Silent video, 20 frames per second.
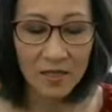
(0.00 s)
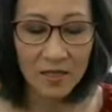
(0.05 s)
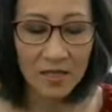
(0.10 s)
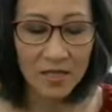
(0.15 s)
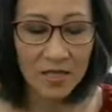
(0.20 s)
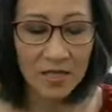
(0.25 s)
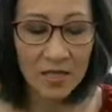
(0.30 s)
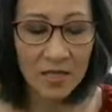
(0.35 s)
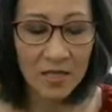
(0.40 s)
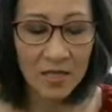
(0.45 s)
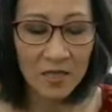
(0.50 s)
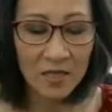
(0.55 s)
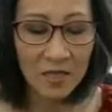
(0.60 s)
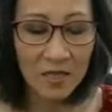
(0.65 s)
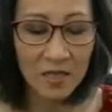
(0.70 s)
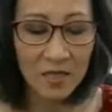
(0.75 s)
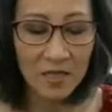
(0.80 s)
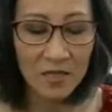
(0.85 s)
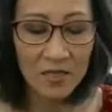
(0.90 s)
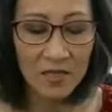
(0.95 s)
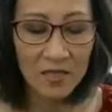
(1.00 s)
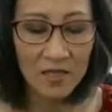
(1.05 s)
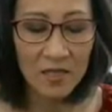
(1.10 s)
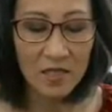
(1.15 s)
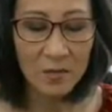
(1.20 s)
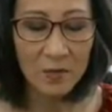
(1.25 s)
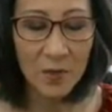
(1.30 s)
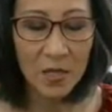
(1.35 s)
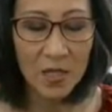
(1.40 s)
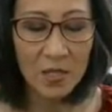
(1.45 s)
annealing this,
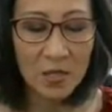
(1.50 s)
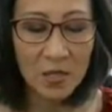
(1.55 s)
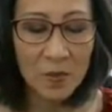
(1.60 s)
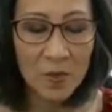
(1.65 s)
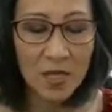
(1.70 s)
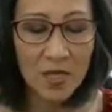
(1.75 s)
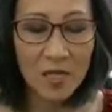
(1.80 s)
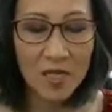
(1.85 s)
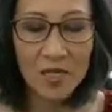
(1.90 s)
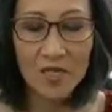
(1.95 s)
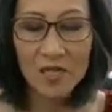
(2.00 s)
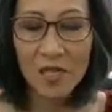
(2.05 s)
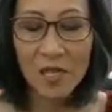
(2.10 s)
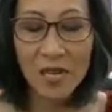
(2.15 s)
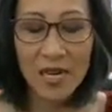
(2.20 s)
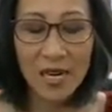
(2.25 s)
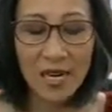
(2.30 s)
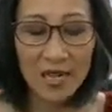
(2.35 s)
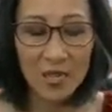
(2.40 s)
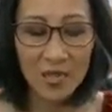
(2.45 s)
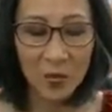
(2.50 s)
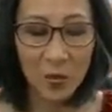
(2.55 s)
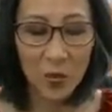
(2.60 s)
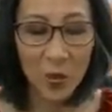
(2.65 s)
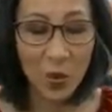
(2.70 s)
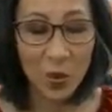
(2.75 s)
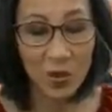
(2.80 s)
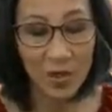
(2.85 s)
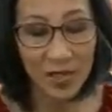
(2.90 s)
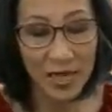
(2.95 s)
especially because I had to
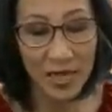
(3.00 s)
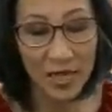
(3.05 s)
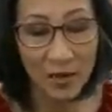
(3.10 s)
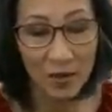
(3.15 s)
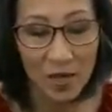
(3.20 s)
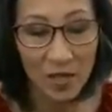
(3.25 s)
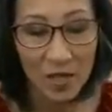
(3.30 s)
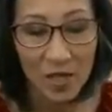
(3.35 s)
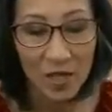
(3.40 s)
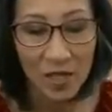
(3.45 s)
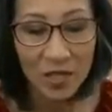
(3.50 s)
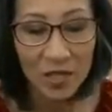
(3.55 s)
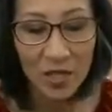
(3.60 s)
roll it out.